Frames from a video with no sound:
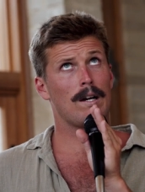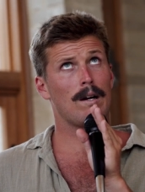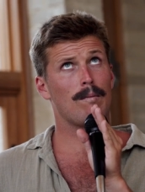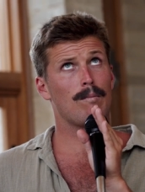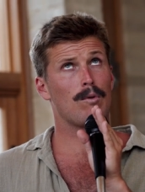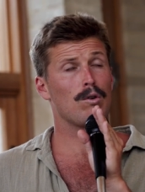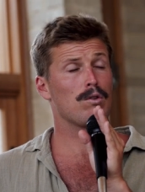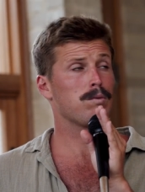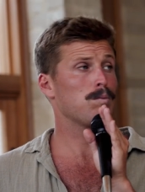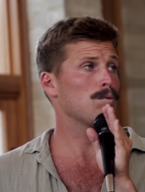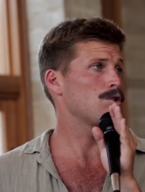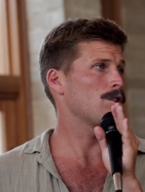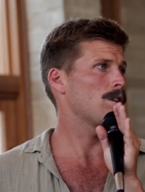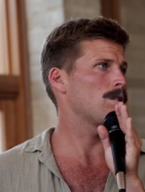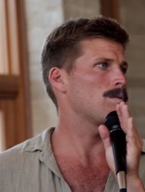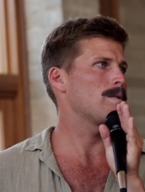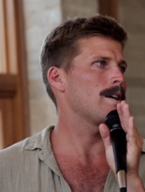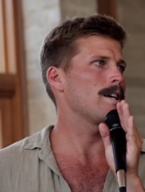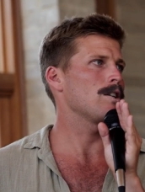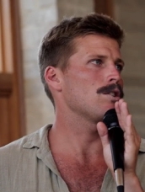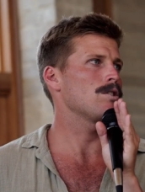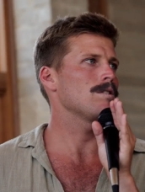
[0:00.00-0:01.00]
our multiple
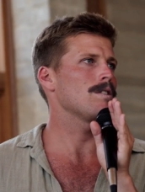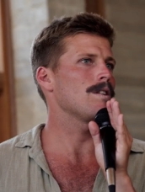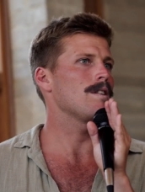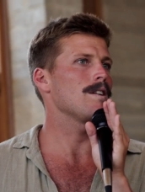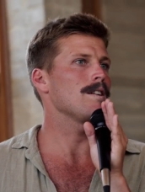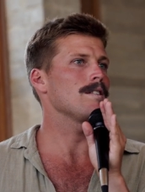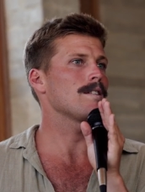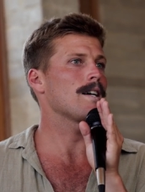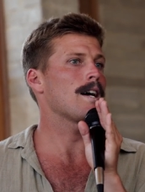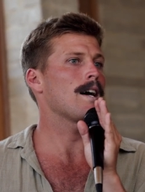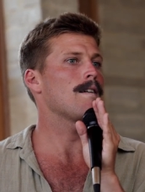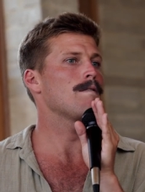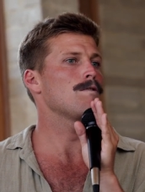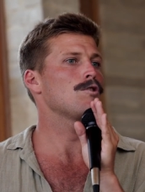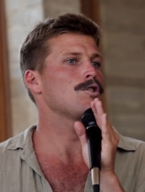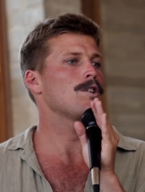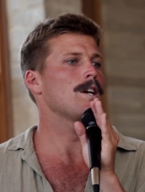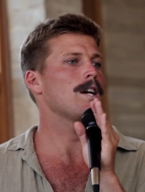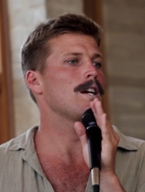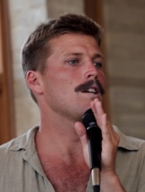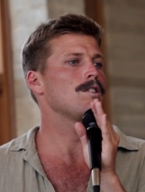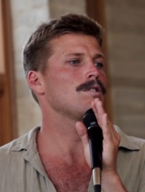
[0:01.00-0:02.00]
generations and things that have
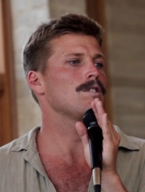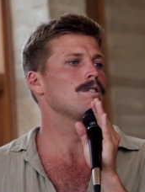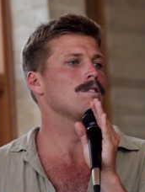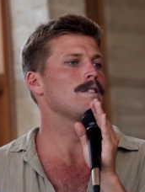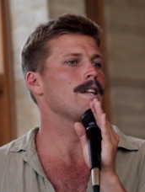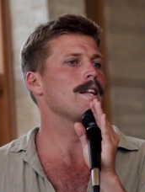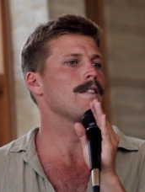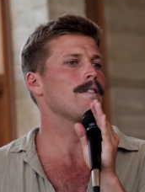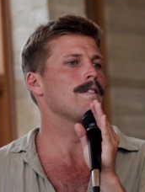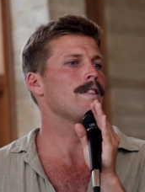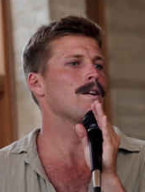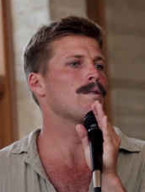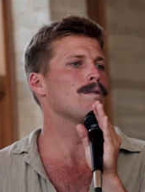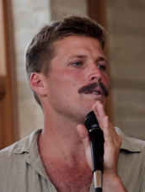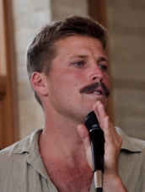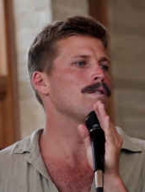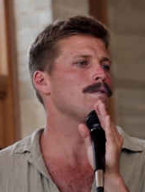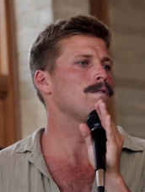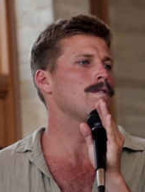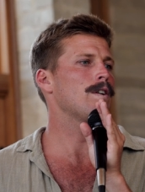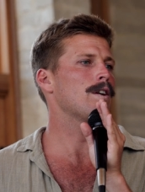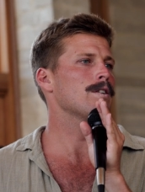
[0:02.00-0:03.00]
changed is that there
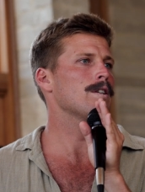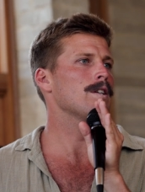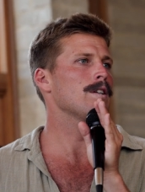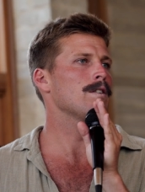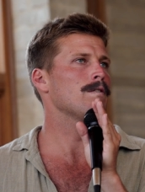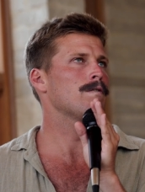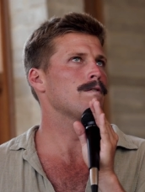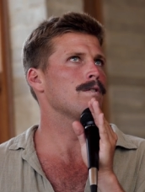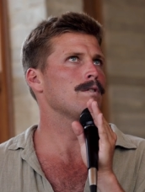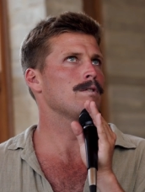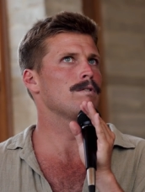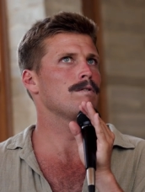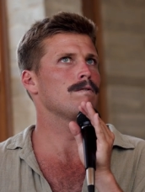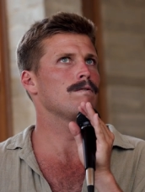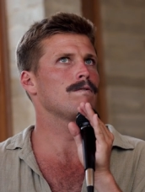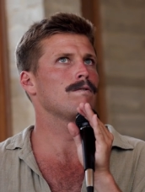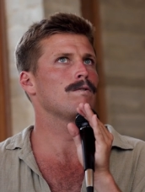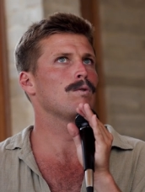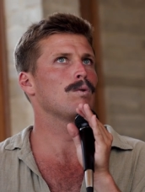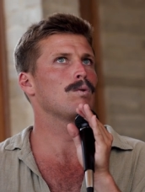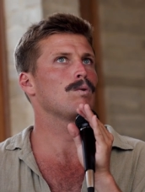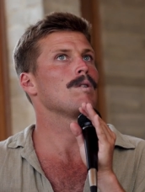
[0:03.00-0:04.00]
is very for,
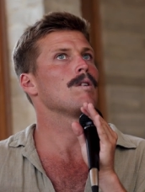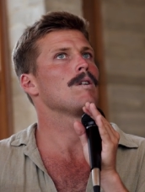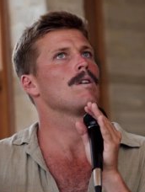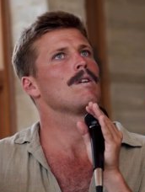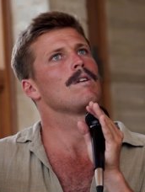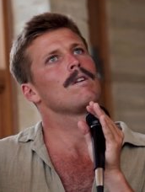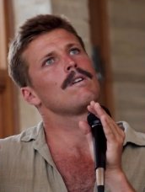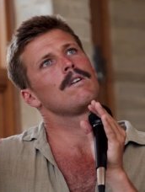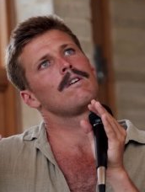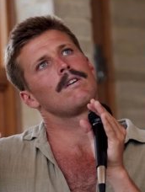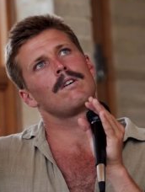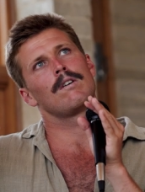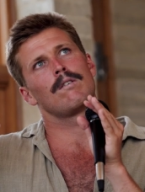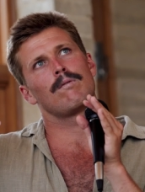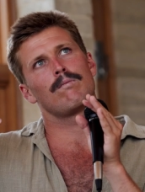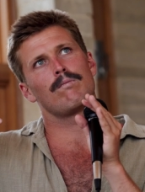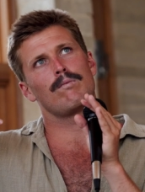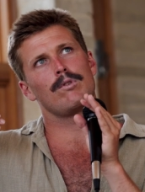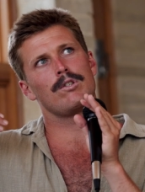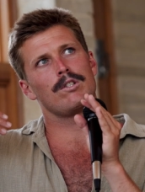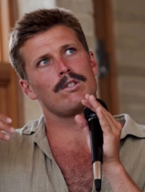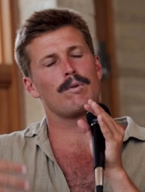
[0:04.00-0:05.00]
for
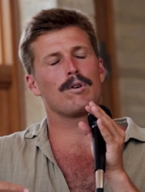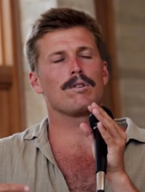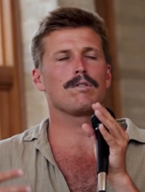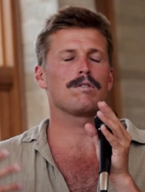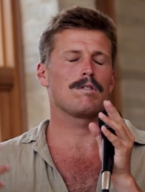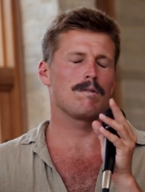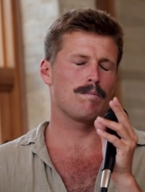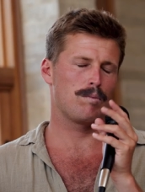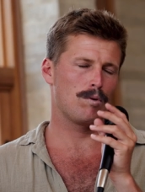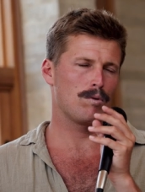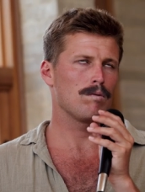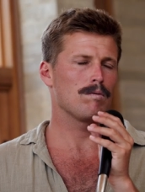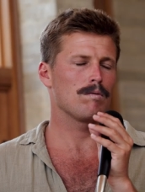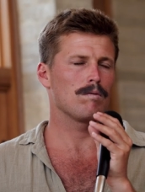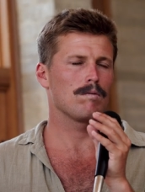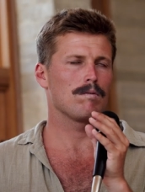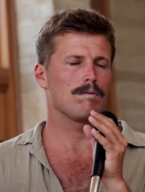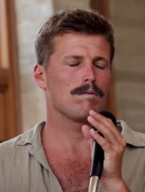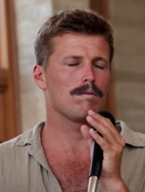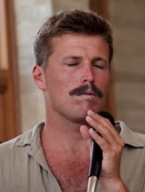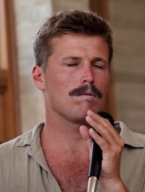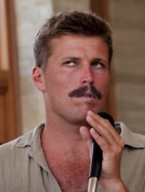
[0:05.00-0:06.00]

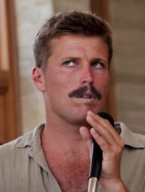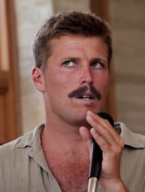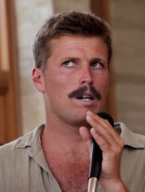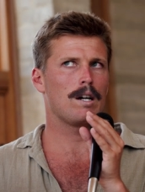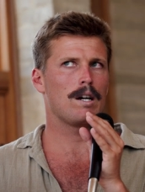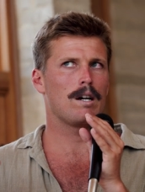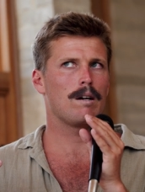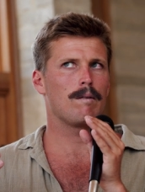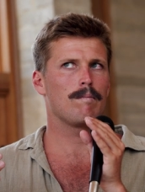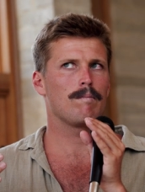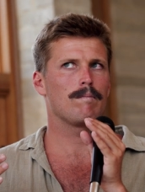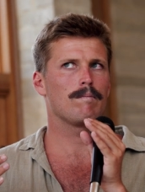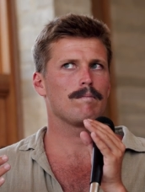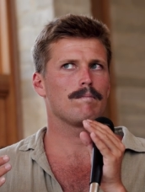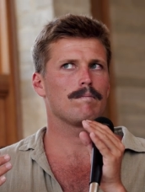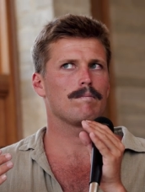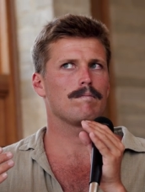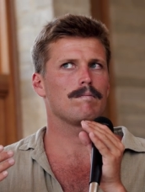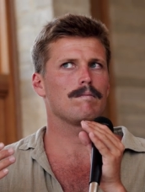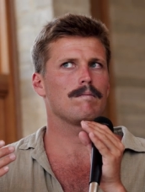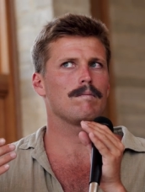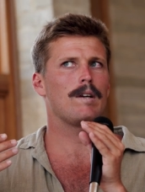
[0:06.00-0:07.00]
responsible um,
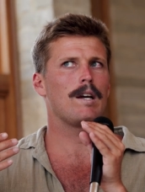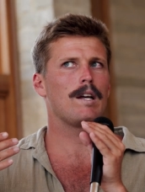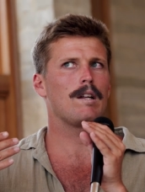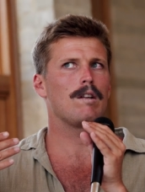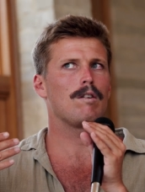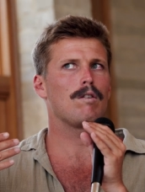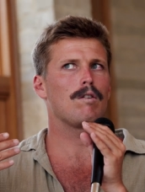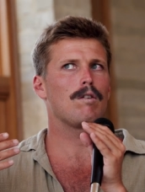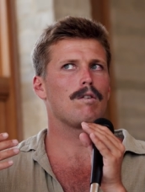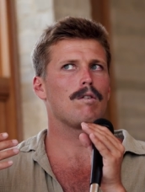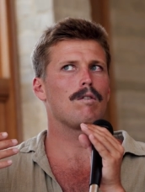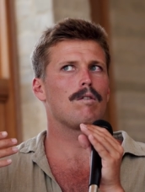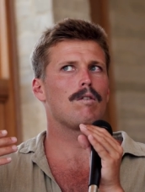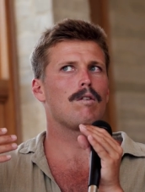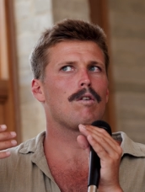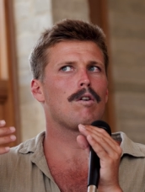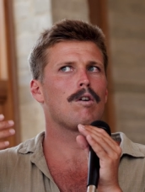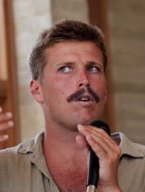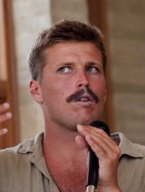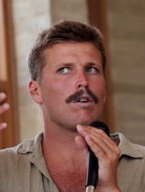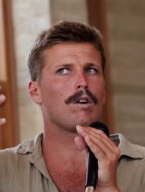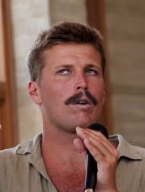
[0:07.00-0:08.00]
and
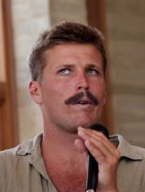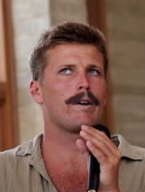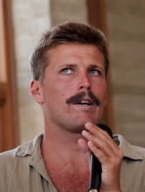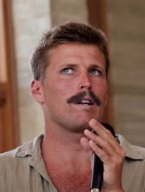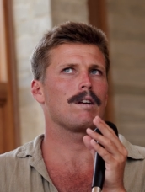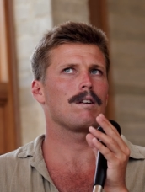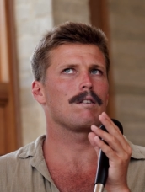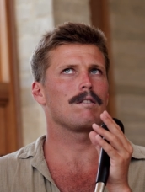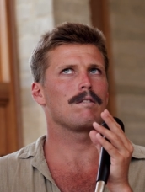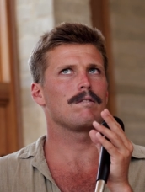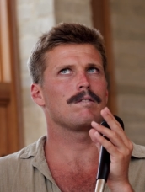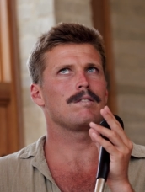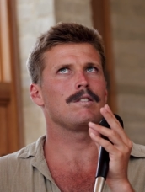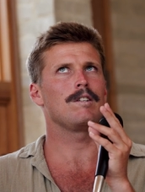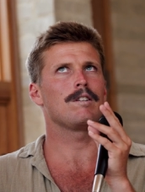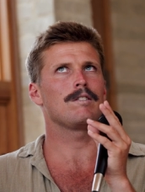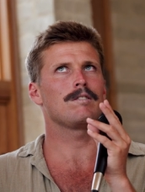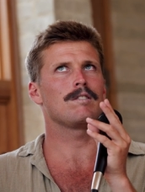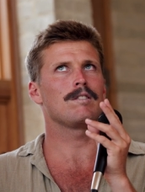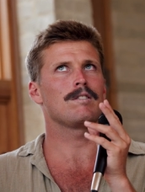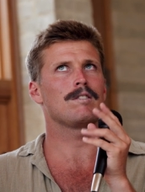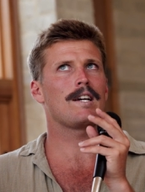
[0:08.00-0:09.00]
ongoing, you
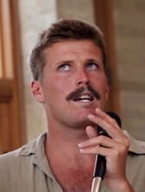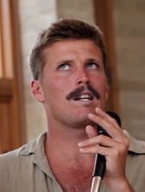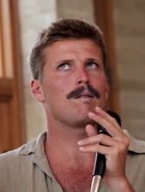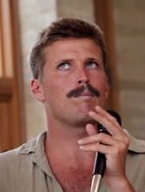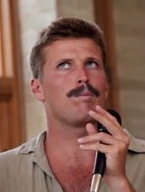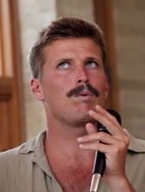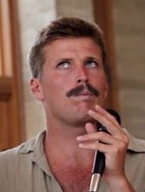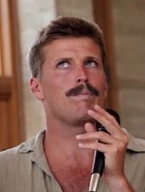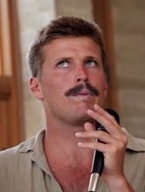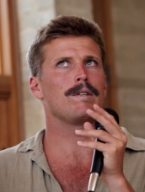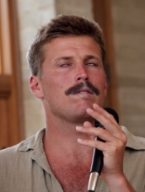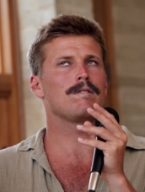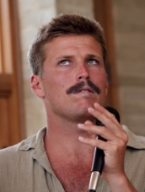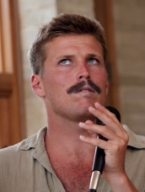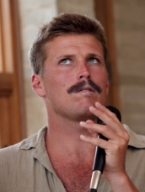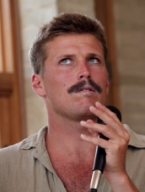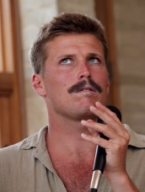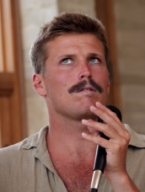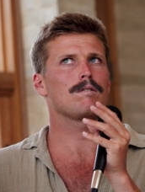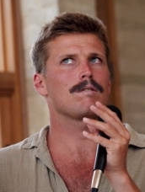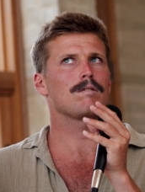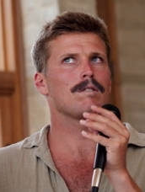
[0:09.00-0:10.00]
know, sustainable
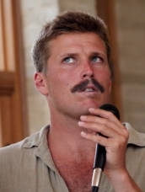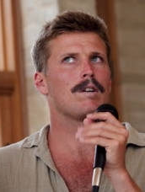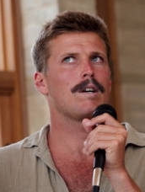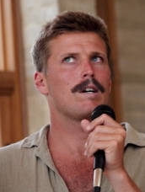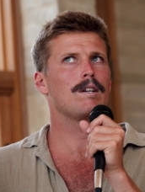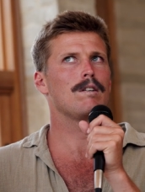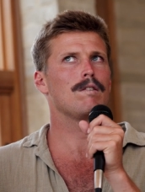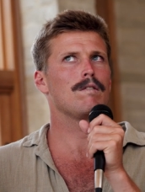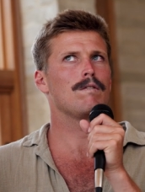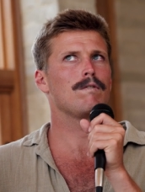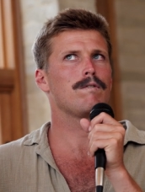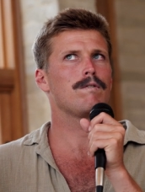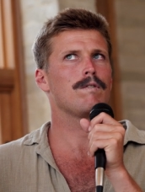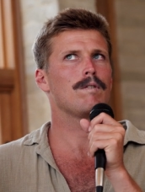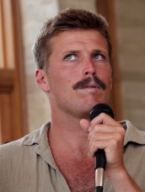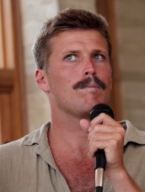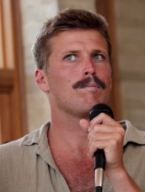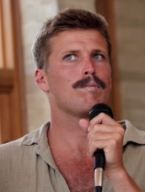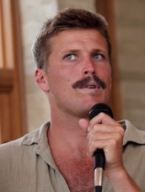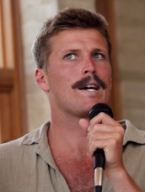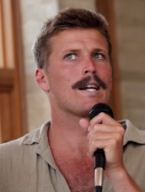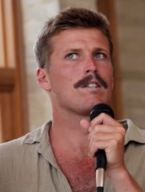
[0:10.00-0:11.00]
business kind of
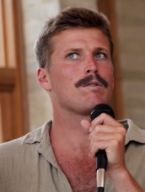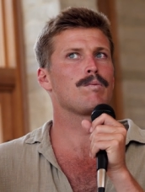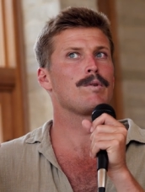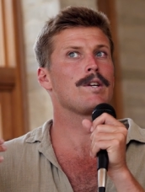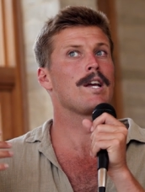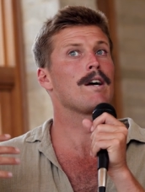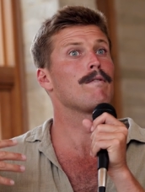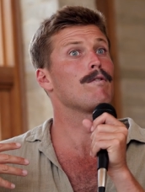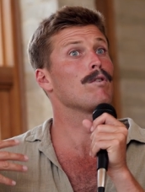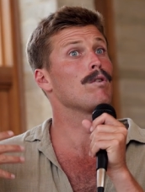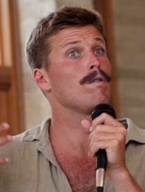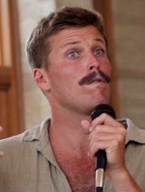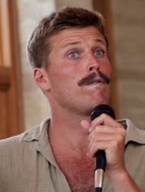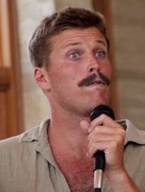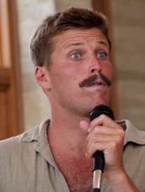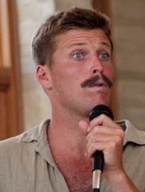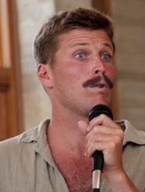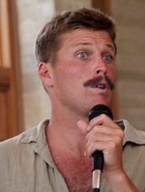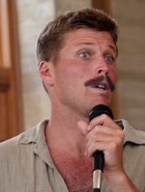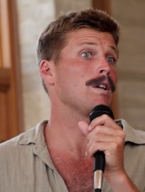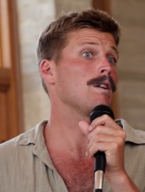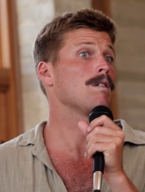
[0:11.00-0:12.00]
practice where you have a good
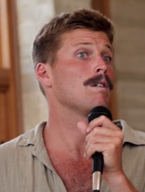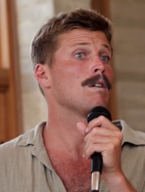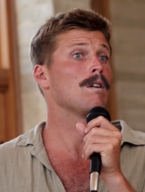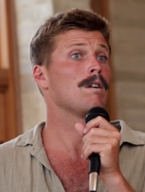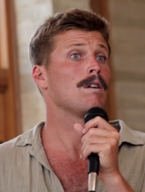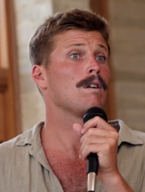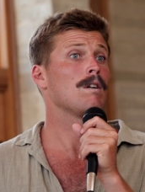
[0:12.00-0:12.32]
footing